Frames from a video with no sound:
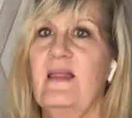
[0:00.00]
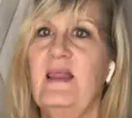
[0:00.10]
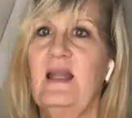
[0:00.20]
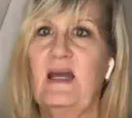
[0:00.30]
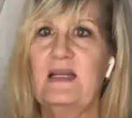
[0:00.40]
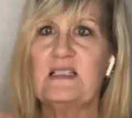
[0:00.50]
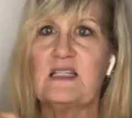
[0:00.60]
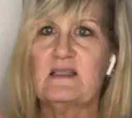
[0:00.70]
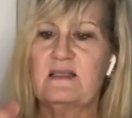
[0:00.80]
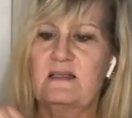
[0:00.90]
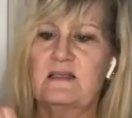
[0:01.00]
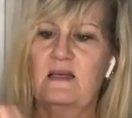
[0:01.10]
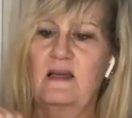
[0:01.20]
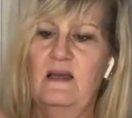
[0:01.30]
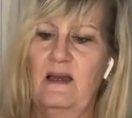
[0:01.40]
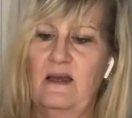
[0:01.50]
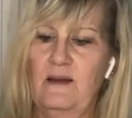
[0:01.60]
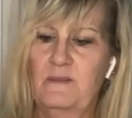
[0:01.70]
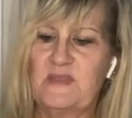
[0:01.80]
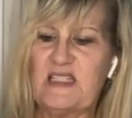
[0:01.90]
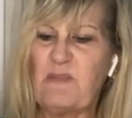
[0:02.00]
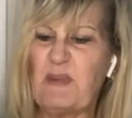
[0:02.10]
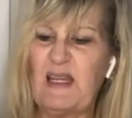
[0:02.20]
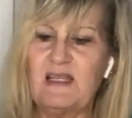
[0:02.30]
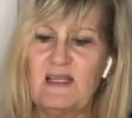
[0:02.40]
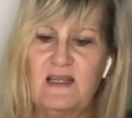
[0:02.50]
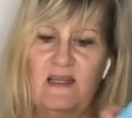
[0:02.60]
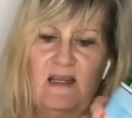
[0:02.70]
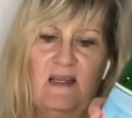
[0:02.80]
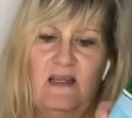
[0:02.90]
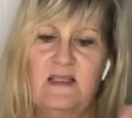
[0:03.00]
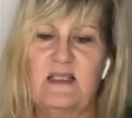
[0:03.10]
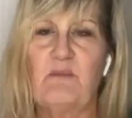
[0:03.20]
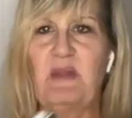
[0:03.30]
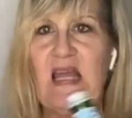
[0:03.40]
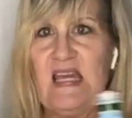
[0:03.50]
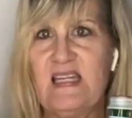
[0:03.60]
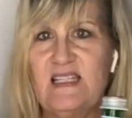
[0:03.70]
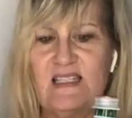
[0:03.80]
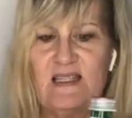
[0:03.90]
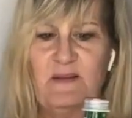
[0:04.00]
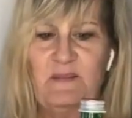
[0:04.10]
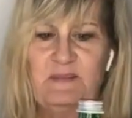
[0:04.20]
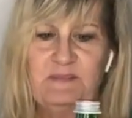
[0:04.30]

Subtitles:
And then I just tip it to blend.